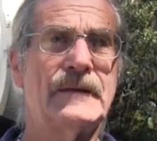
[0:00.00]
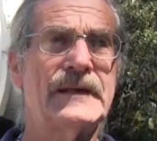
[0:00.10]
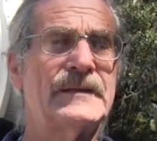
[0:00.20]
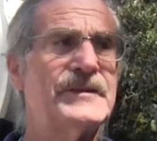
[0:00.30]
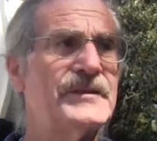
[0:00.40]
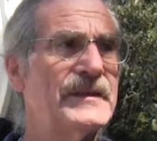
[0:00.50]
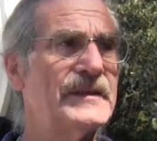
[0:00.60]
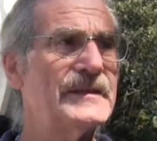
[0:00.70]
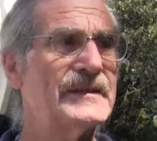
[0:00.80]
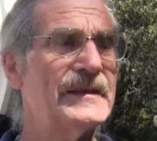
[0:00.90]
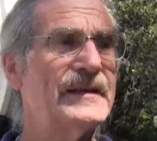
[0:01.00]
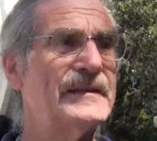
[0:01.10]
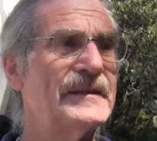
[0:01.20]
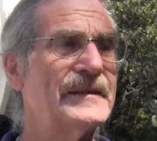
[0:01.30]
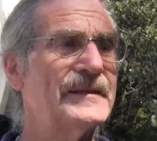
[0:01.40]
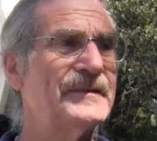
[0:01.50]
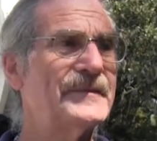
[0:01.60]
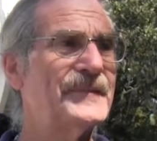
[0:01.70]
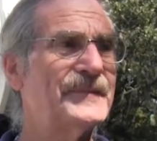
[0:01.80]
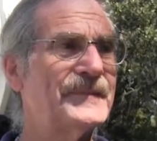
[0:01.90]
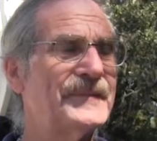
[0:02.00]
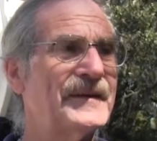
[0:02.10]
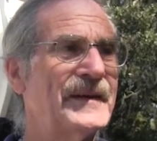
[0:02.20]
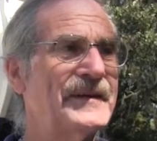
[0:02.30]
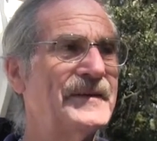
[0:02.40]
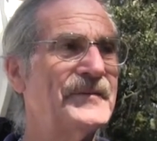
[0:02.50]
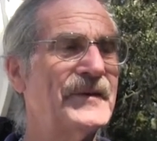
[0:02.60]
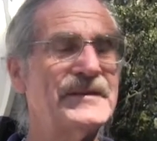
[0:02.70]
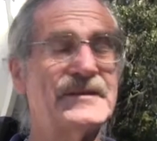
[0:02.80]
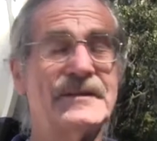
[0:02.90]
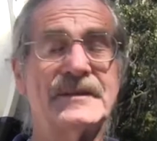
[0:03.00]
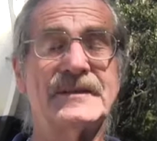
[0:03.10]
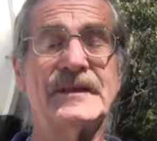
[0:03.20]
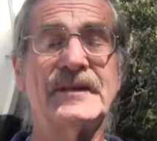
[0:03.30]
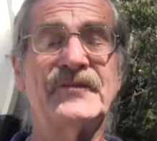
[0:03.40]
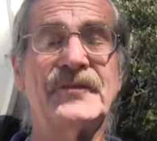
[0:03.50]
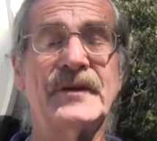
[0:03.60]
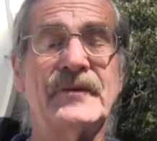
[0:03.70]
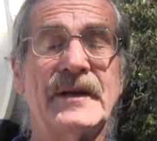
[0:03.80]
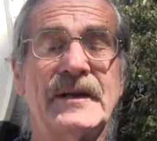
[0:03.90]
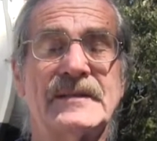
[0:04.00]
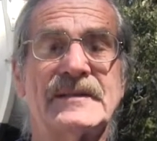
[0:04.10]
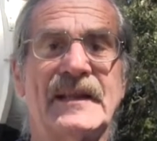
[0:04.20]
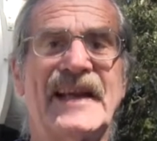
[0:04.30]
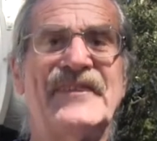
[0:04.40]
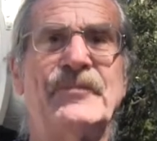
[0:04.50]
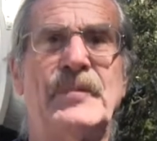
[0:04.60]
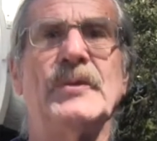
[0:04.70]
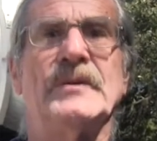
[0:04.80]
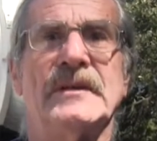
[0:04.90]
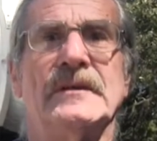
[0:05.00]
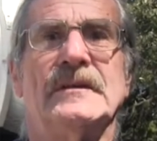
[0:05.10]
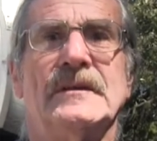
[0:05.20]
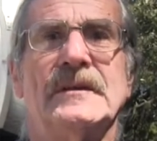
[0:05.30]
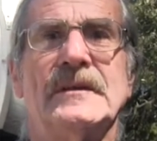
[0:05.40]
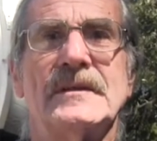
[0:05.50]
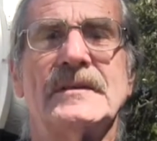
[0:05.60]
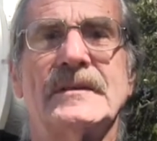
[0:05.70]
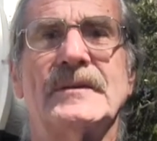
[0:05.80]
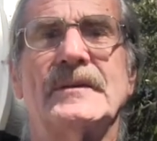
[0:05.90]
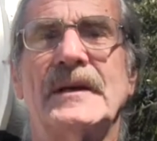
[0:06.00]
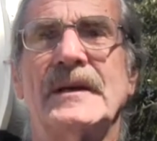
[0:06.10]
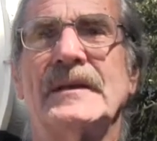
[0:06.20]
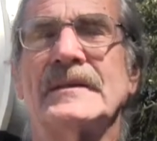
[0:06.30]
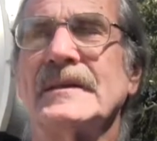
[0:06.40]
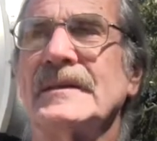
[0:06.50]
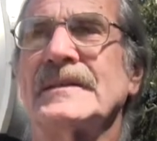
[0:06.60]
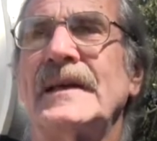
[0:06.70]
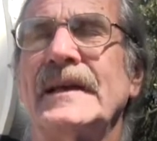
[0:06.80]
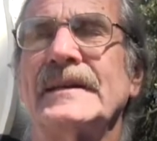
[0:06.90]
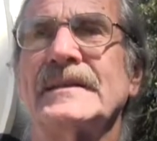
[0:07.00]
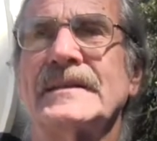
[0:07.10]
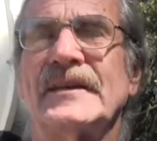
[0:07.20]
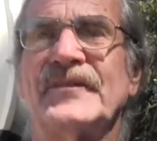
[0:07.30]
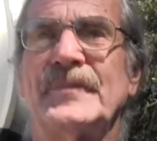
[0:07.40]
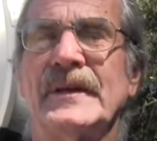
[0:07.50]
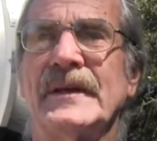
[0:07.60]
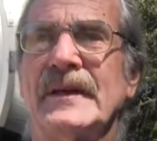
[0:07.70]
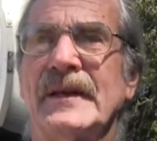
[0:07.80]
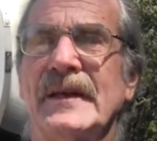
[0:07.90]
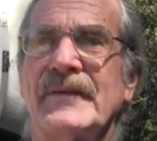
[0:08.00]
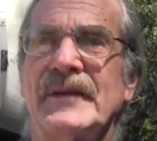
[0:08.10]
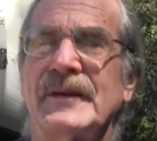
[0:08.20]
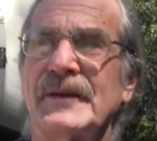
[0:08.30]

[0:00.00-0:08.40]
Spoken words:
Well, she's kind of, as you can see, configured as a lifeboat. So the design itself having a